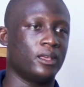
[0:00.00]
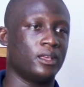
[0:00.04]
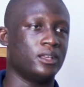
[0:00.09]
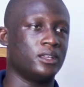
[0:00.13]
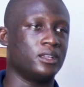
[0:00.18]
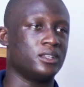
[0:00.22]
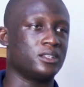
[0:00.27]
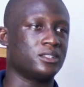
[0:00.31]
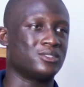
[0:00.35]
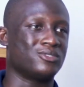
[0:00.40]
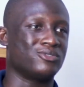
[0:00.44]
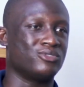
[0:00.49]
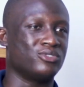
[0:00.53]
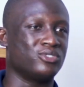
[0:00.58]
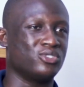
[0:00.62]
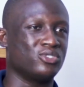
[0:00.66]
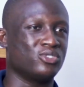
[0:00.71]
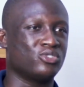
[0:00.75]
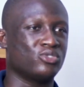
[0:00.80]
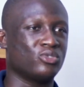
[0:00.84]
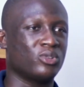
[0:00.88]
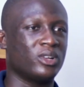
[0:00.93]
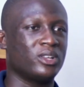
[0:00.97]
it's
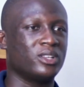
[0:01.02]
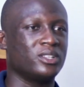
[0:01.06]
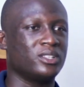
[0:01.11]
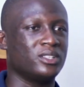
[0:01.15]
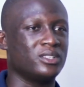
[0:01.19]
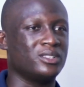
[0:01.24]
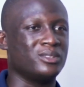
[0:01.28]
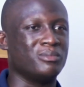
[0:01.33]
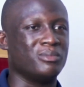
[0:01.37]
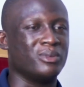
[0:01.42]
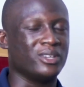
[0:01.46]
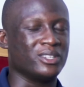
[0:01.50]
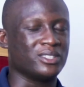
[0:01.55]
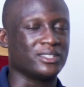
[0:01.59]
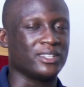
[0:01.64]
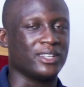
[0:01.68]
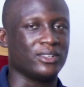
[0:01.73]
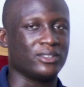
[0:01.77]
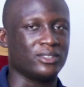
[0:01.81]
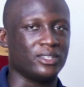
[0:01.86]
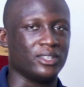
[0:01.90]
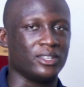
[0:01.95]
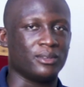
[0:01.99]
usually the best
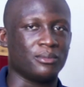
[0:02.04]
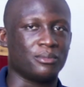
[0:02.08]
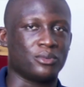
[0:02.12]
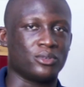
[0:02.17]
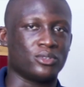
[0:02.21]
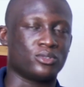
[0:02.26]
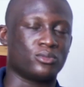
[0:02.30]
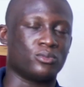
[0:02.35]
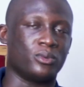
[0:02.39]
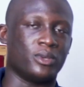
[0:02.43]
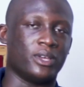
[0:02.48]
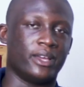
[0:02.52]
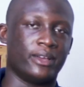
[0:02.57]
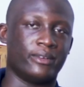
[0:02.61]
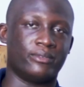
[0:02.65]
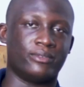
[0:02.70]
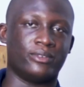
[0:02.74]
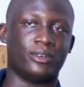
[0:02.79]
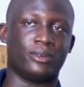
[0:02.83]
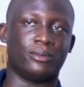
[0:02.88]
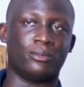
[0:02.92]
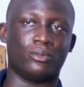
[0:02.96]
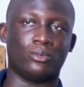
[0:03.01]
out there, because we
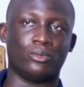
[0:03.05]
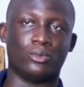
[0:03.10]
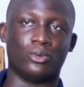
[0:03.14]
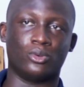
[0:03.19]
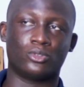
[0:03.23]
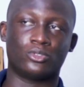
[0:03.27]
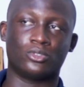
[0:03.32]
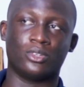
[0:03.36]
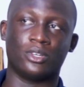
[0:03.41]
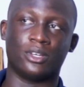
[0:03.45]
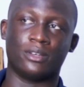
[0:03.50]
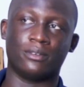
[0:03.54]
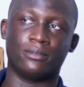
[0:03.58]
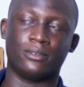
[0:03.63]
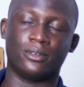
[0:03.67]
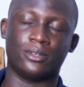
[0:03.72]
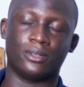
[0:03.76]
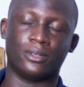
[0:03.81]
also have